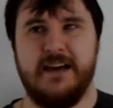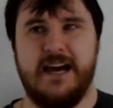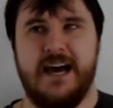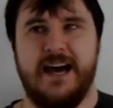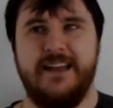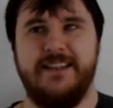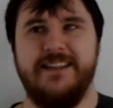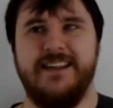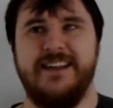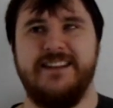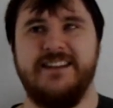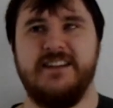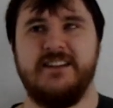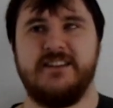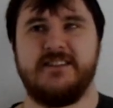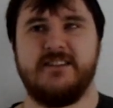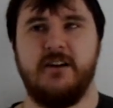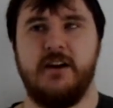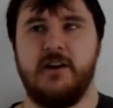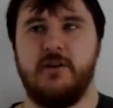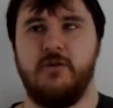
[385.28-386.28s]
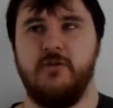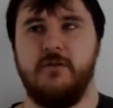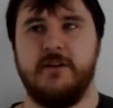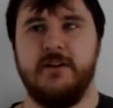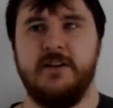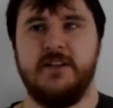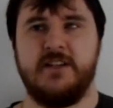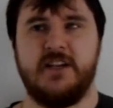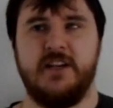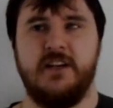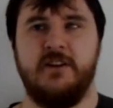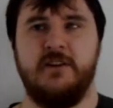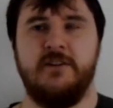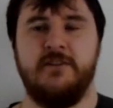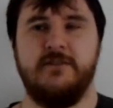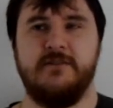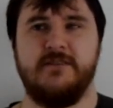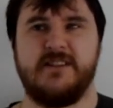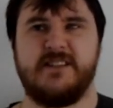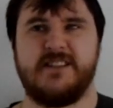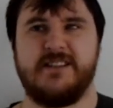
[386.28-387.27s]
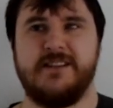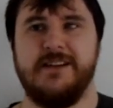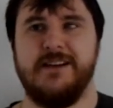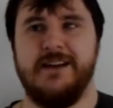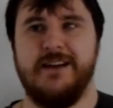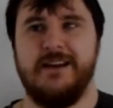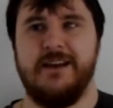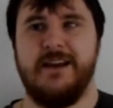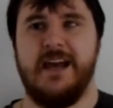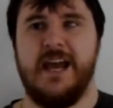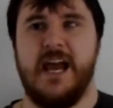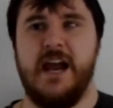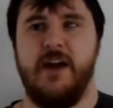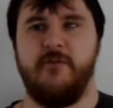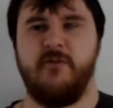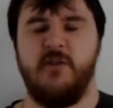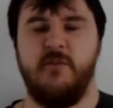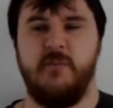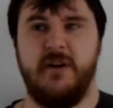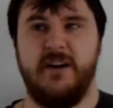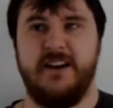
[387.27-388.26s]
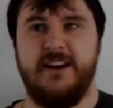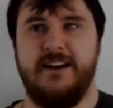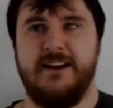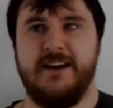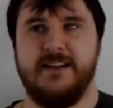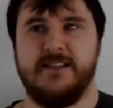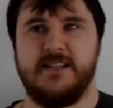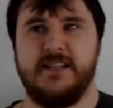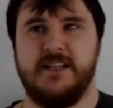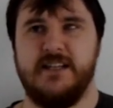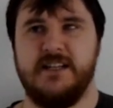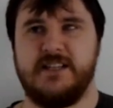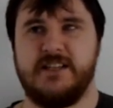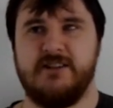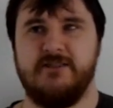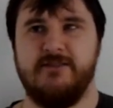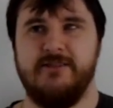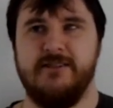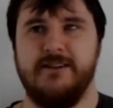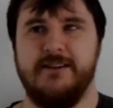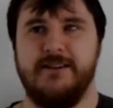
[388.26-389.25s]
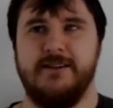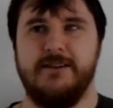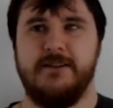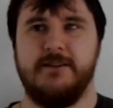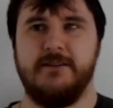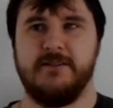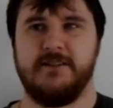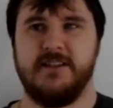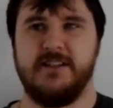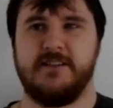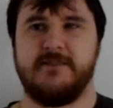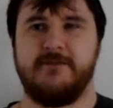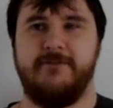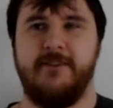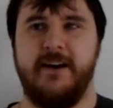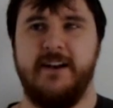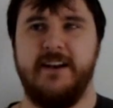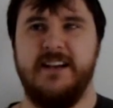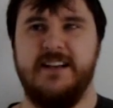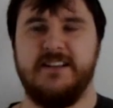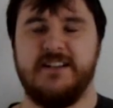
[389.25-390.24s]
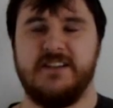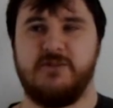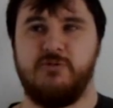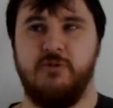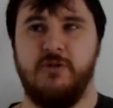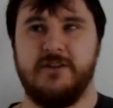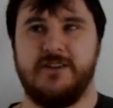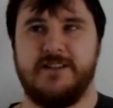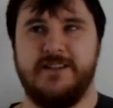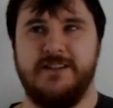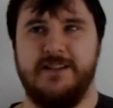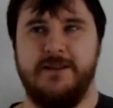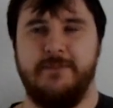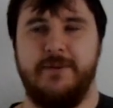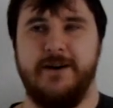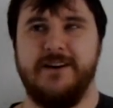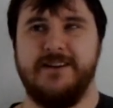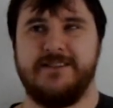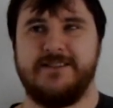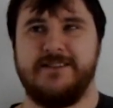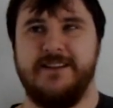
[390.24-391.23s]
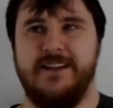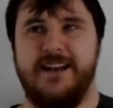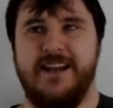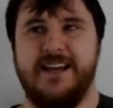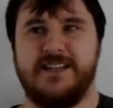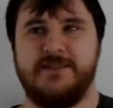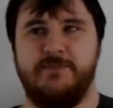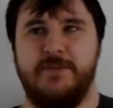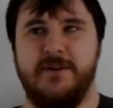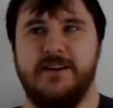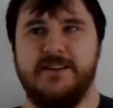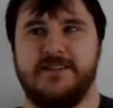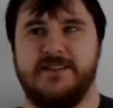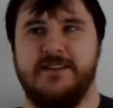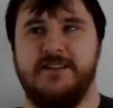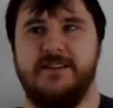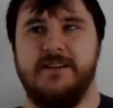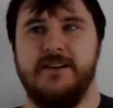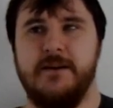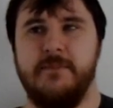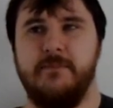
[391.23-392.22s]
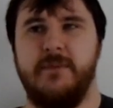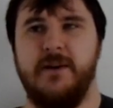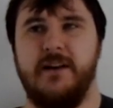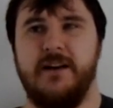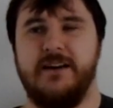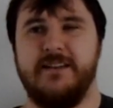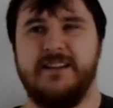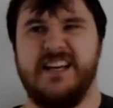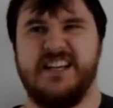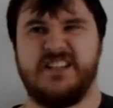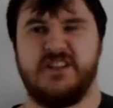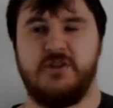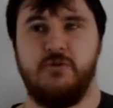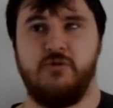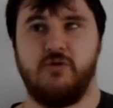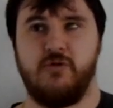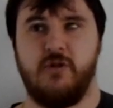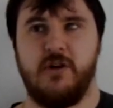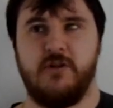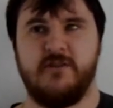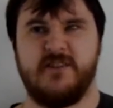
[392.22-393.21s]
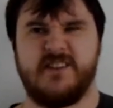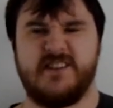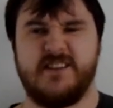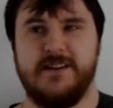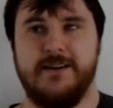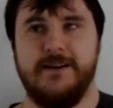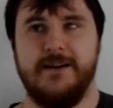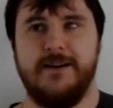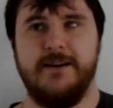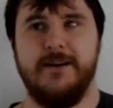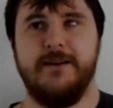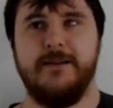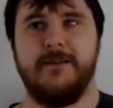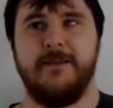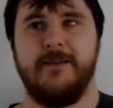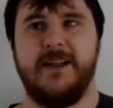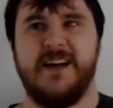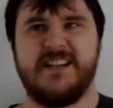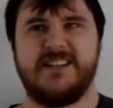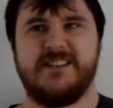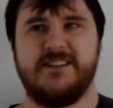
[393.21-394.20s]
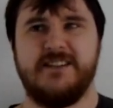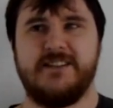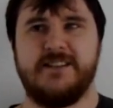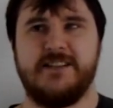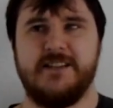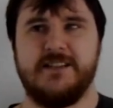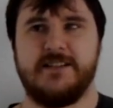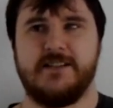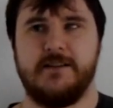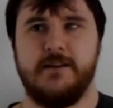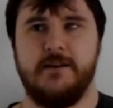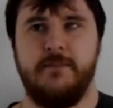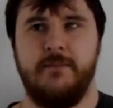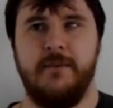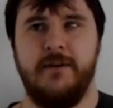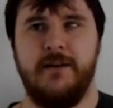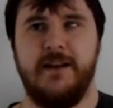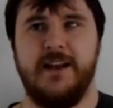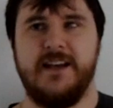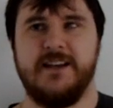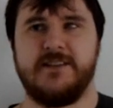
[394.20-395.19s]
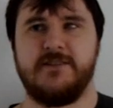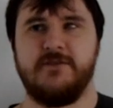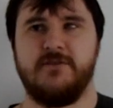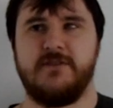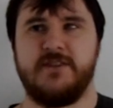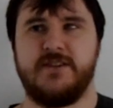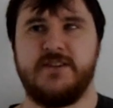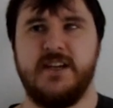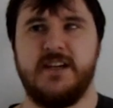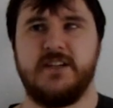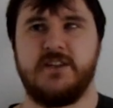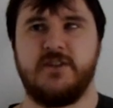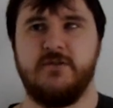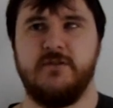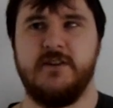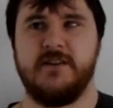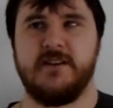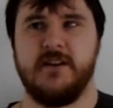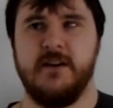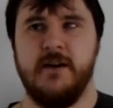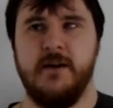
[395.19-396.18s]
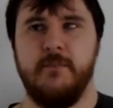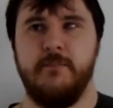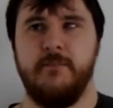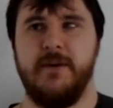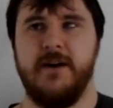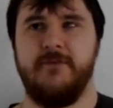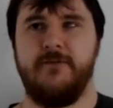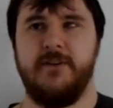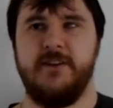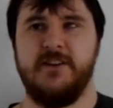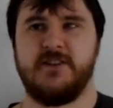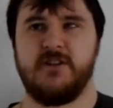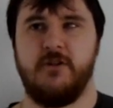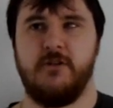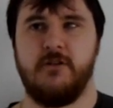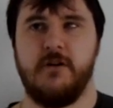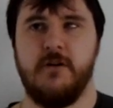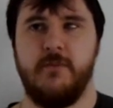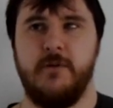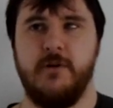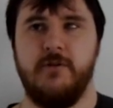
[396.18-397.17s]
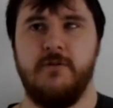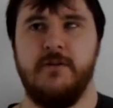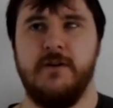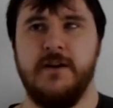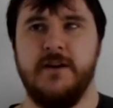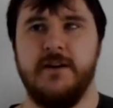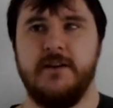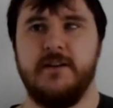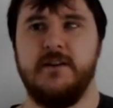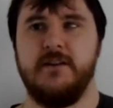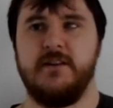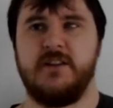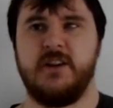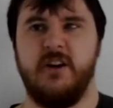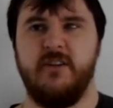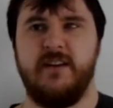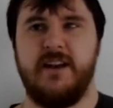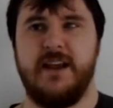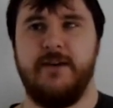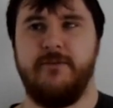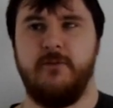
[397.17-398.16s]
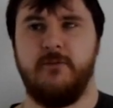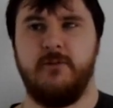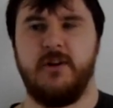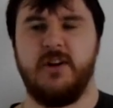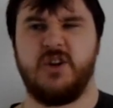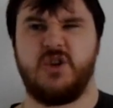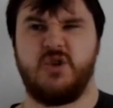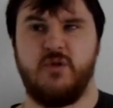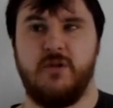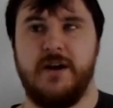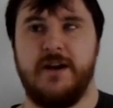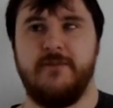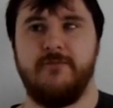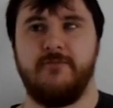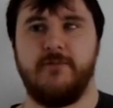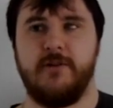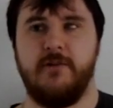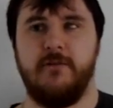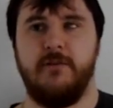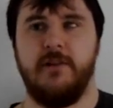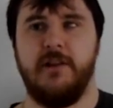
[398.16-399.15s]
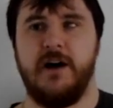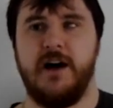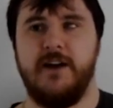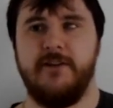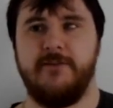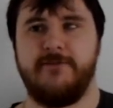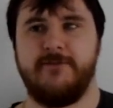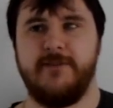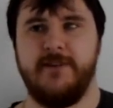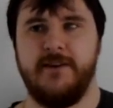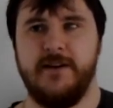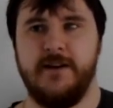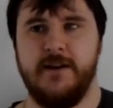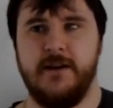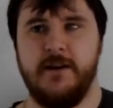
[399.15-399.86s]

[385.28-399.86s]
And then the cycle continues. Everybody does it because it's funny just watching the next person be like, that's gross. That's the system. Let's all stick to it. Beverly's horrible. You don't ever want to try it in real life.